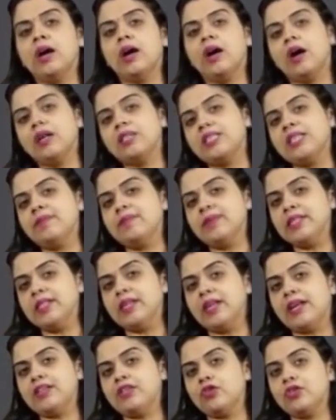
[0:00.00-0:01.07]
A team
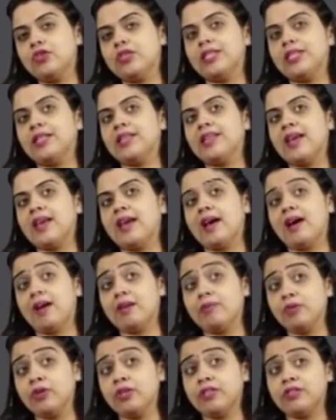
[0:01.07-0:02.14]
leader has to see that
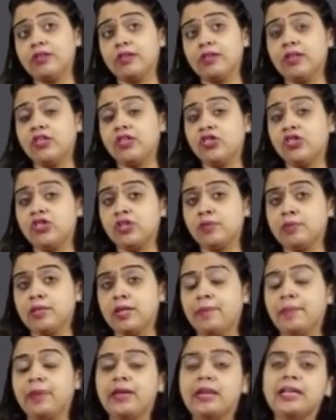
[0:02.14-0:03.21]
harmonious relationships
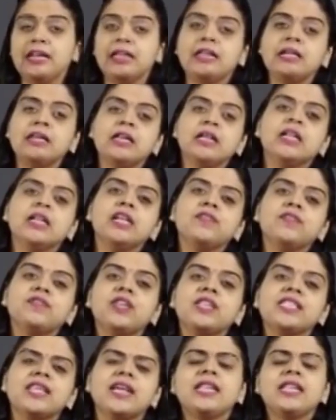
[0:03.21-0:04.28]
are maintained. If
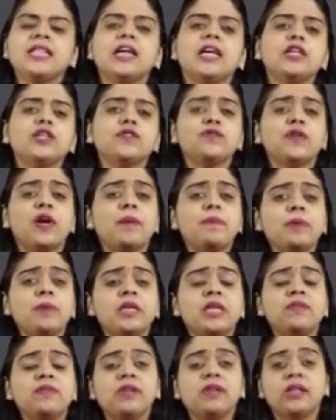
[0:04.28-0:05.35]
there is any kind of
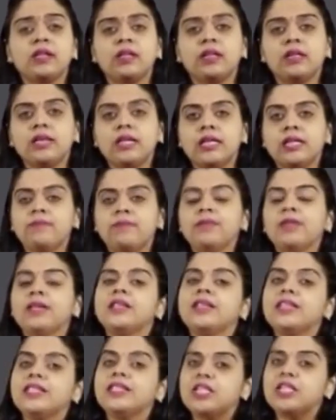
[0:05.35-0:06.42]
upheaval in the team,
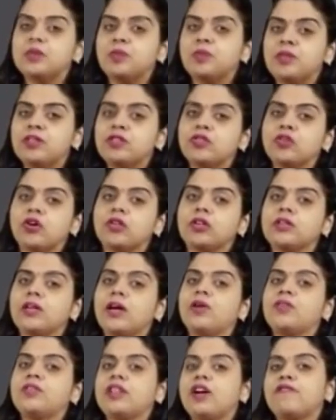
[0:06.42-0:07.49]
it has been sorted
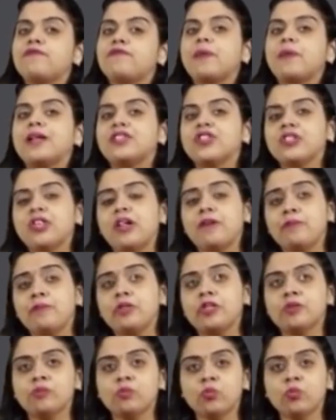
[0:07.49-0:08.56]
out. Rough patches have
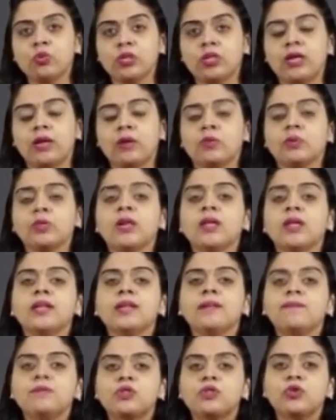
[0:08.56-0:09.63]
been smoothed out
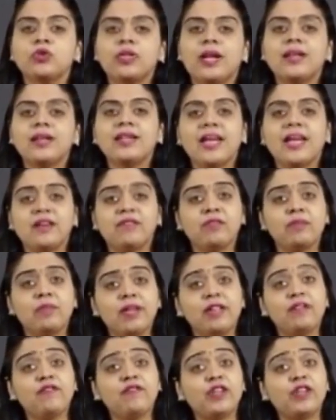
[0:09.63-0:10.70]
so that
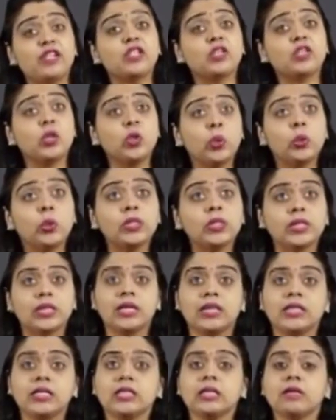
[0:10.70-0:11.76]
everybody feels good
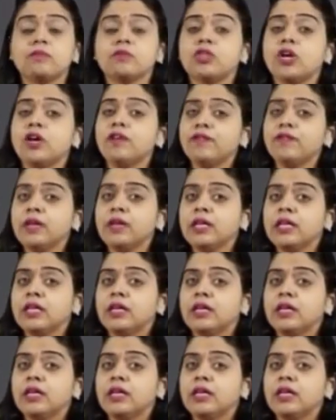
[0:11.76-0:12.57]
in terms of